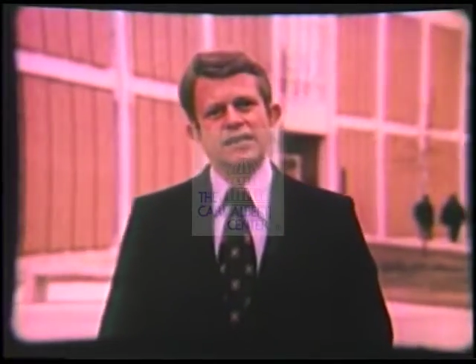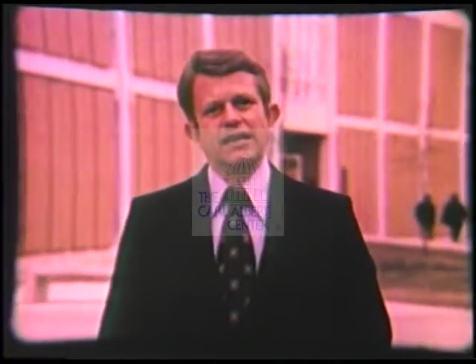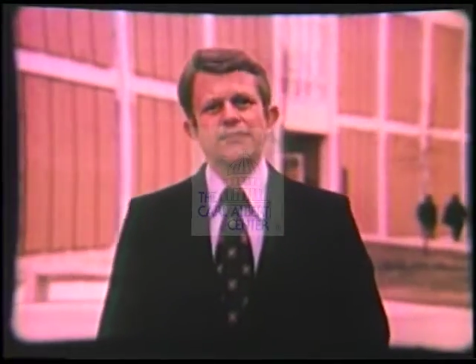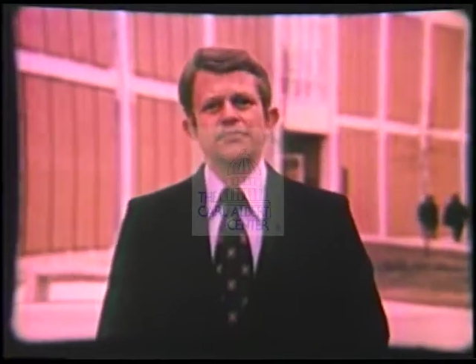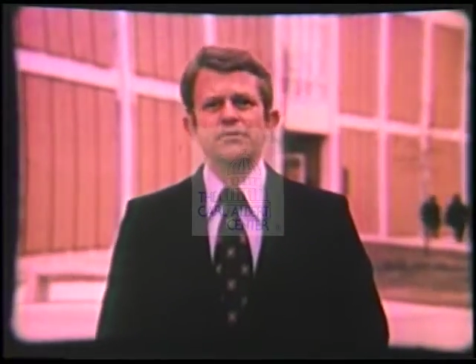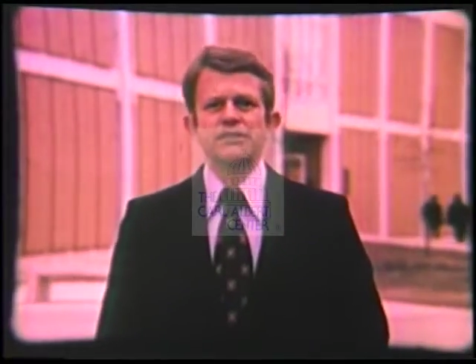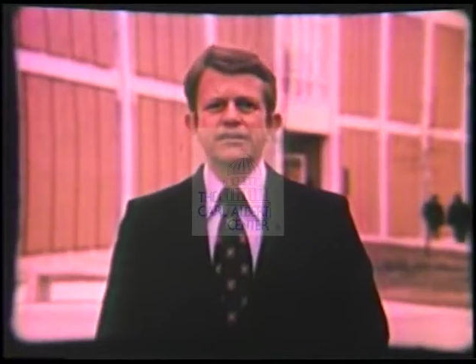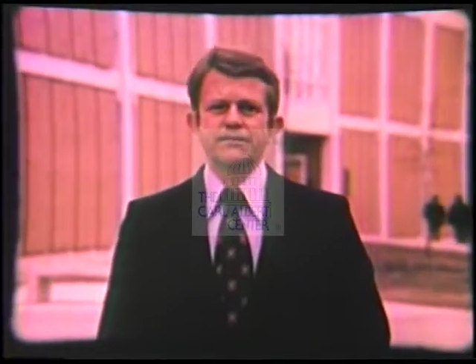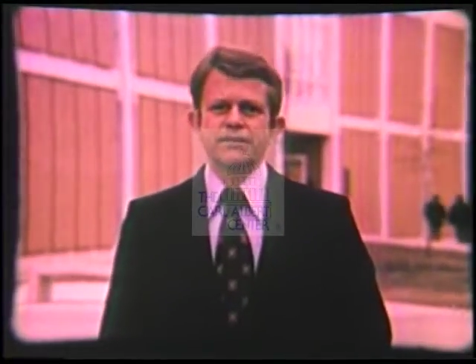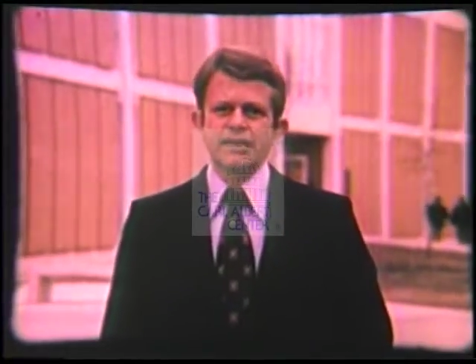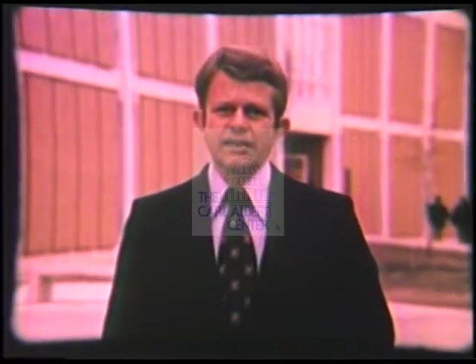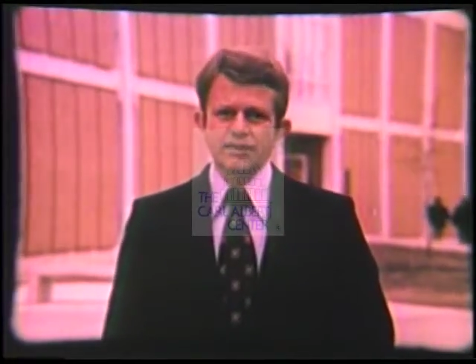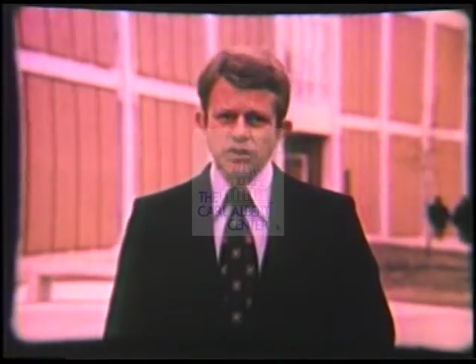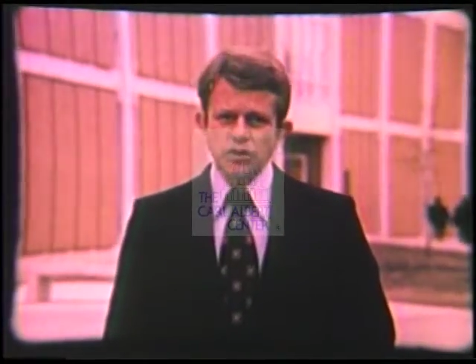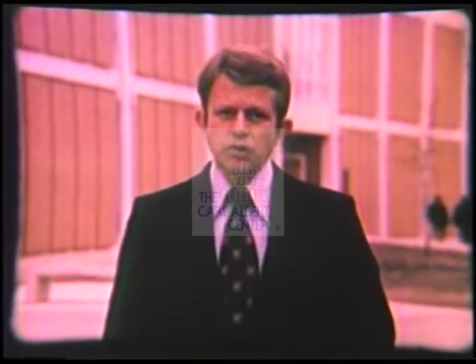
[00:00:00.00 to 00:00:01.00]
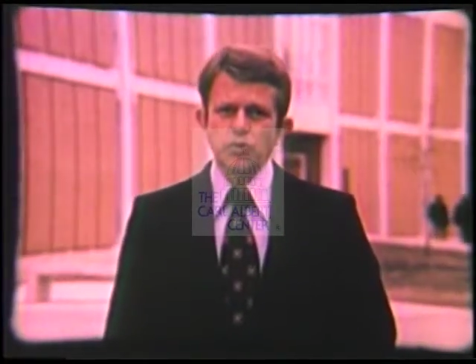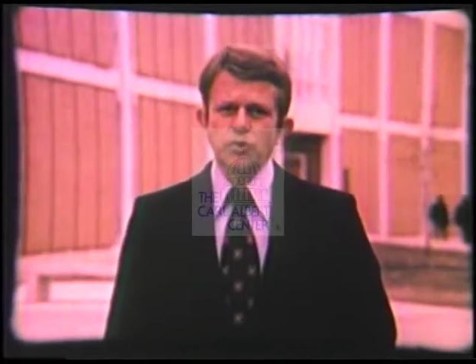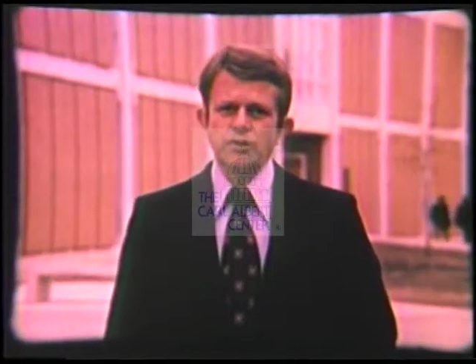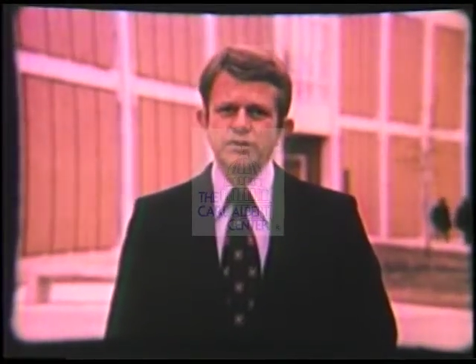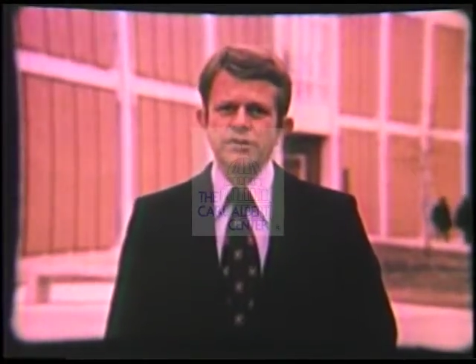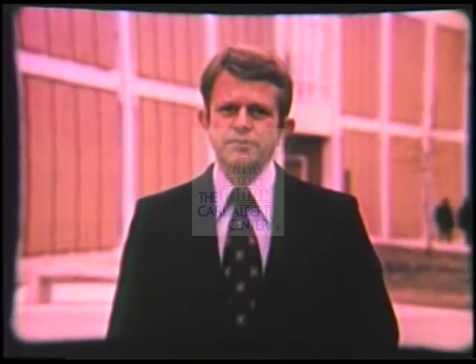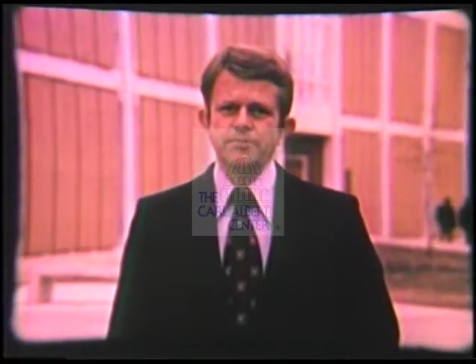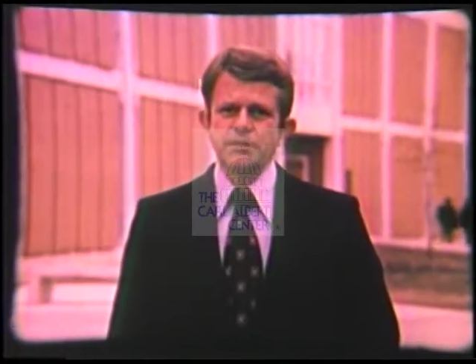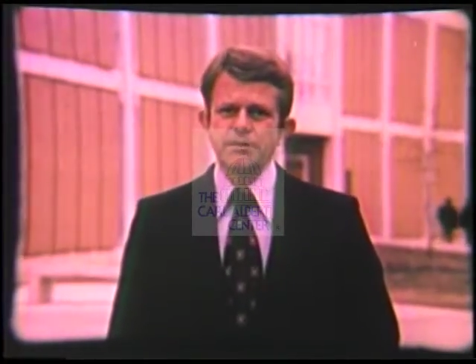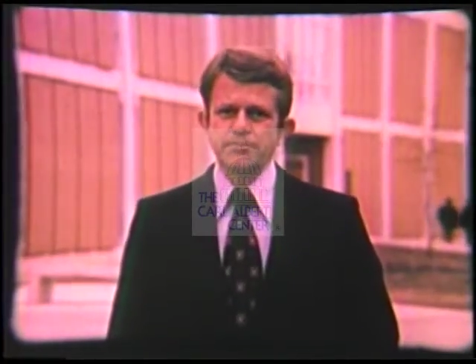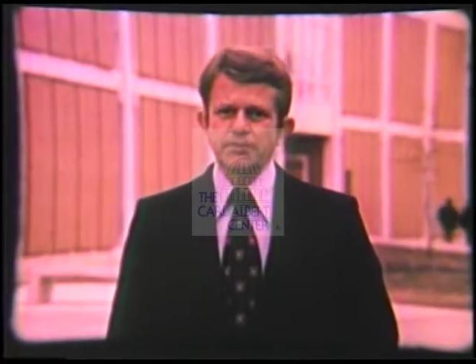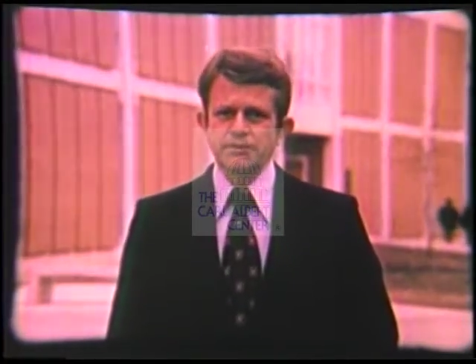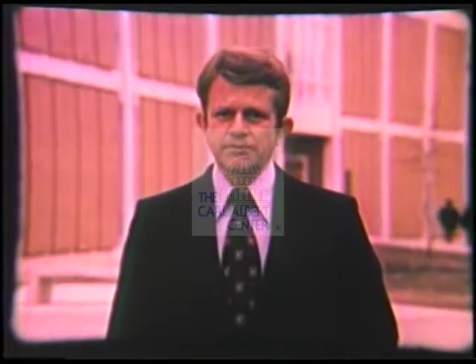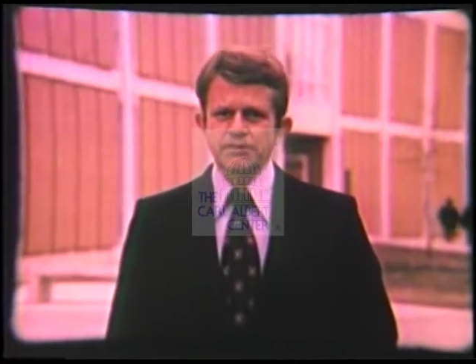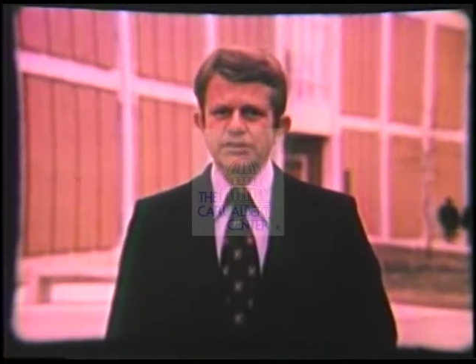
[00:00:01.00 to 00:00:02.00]
And I believe that I know what the
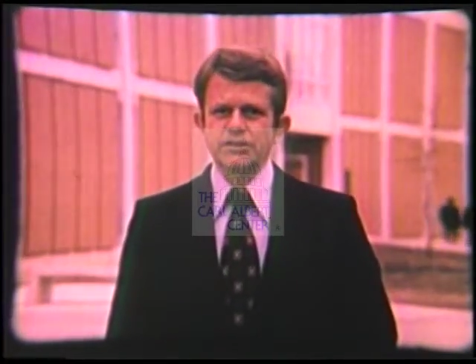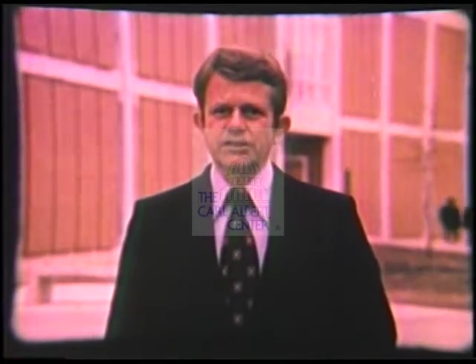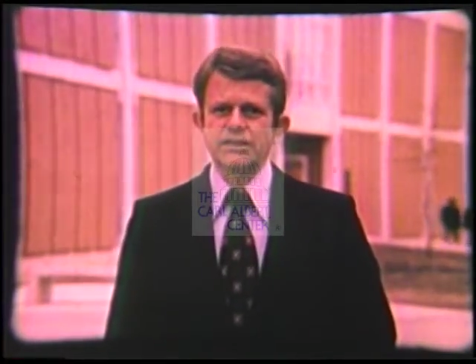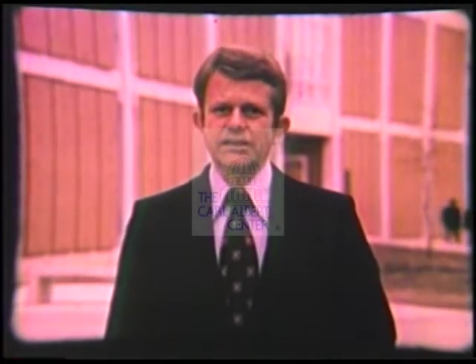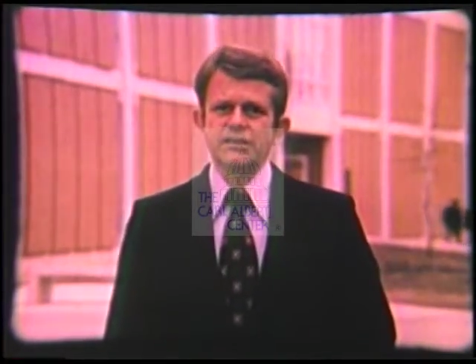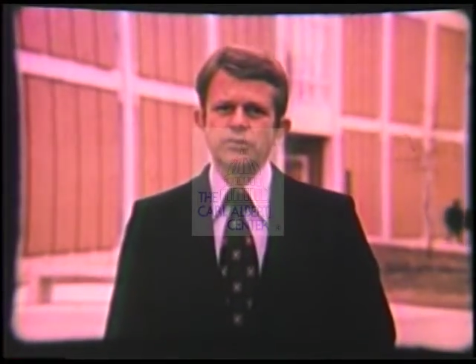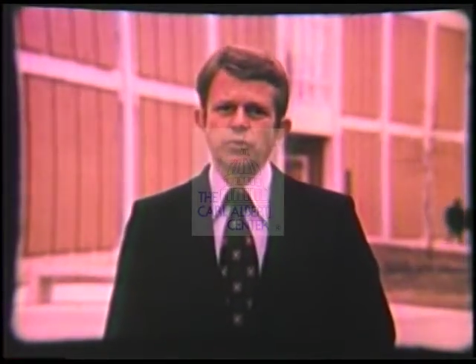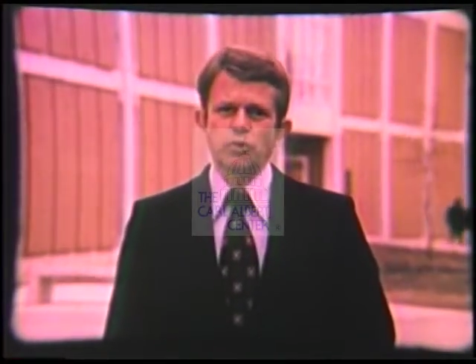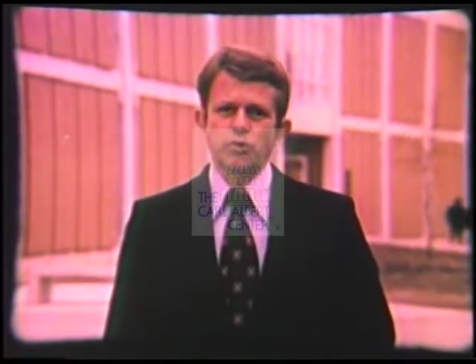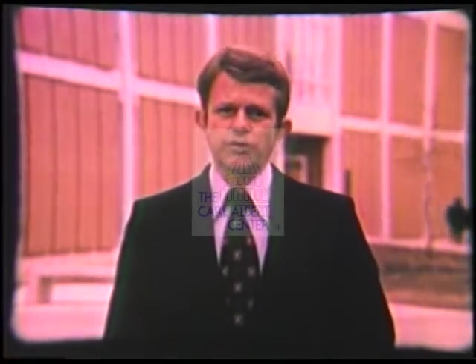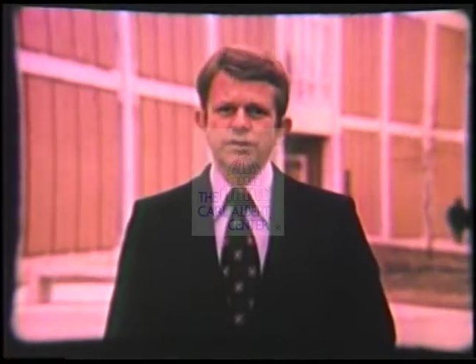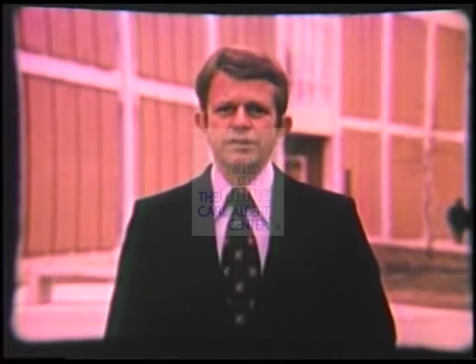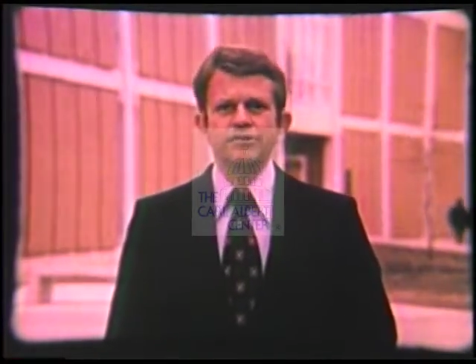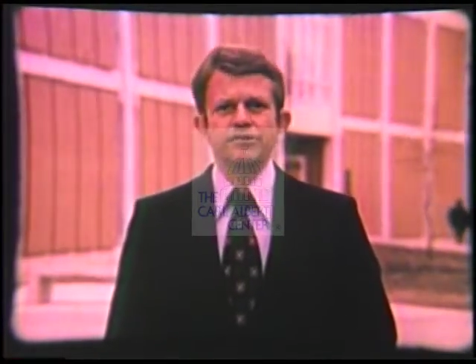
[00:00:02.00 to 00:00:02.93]
people of this state want in a